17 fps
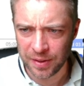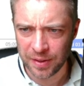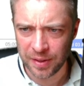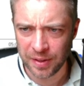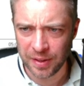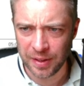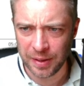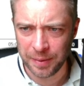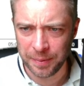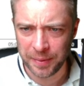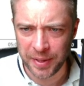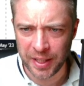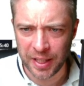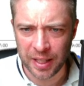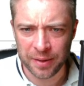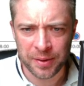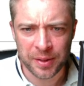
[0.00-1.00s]
There we
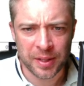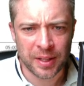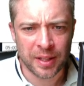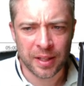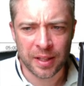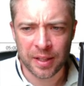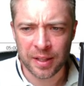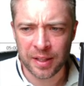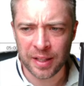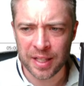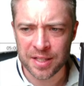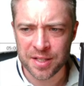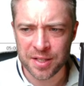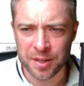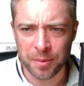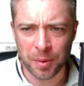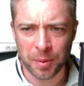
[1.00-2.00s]
go. Let's
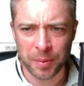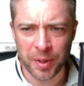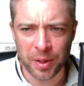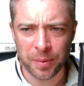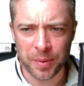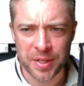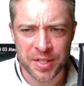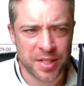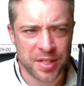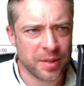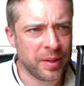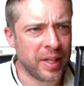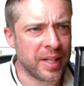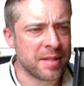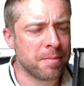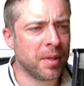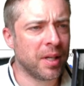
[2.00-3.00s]
do what we always do.
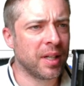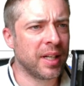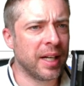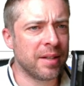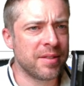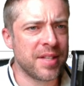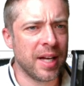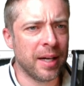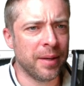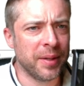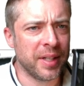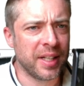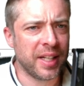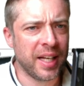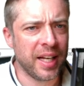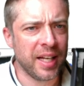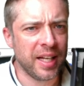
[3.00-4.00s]
Let's mark out our
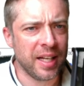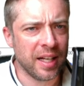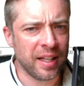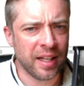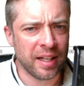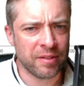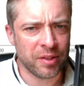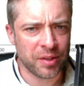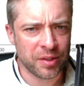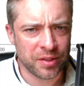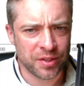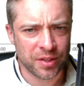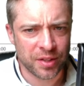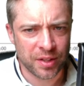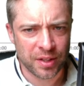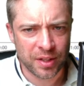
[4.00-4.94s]
key levels.